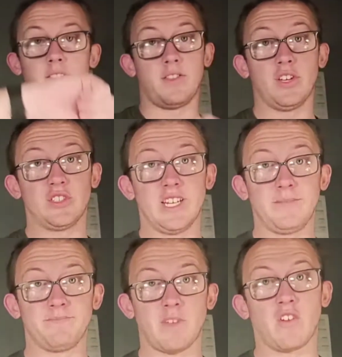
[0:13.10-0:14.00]
Thursday.
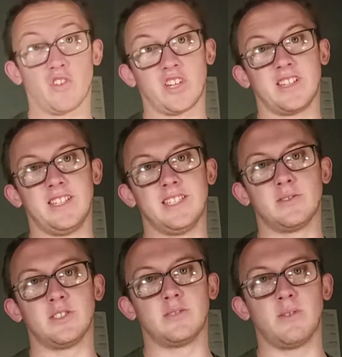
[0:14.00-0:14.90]
Ironically,
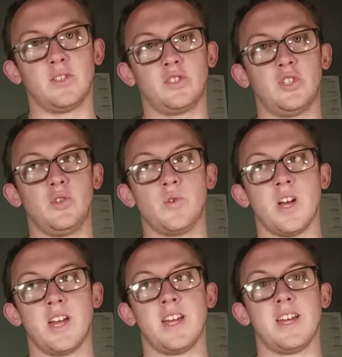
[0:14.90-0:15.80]
this was supposed to
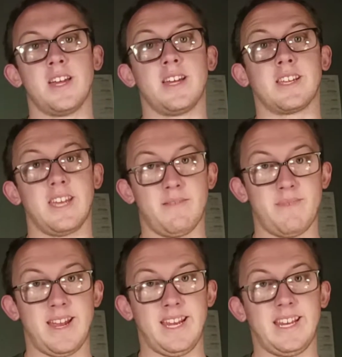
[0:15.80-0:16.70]
get
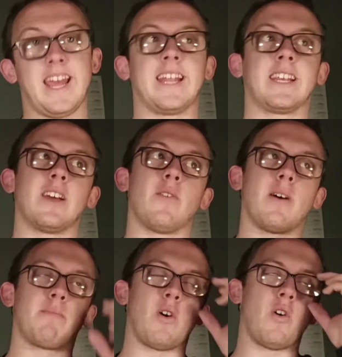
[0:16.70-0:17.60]
made and go
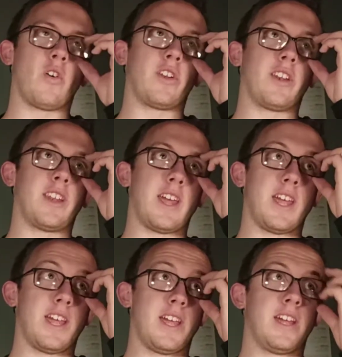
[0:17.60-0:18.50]
up on
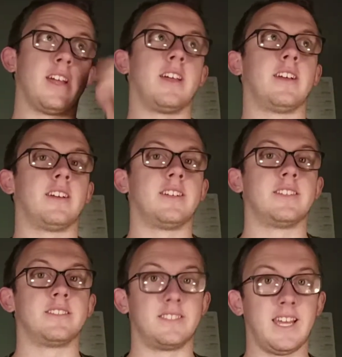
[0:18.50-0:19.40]

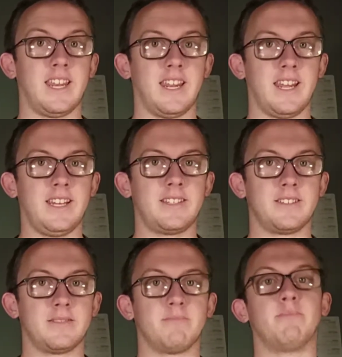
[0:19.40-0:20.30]
Saturday,
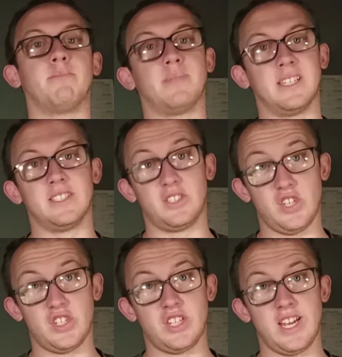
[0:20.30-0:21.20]
but it's
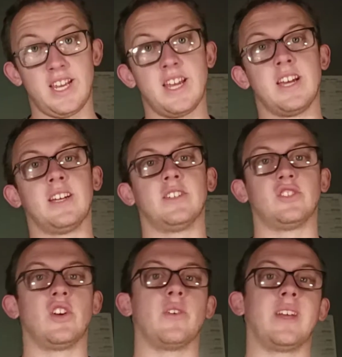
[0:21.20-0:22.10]
Thursday.
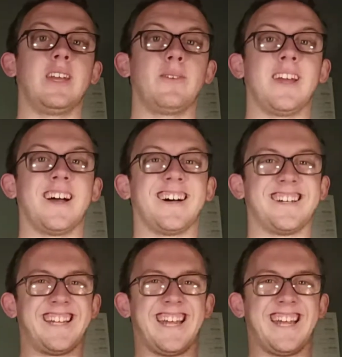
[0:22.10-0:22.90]
So here we are.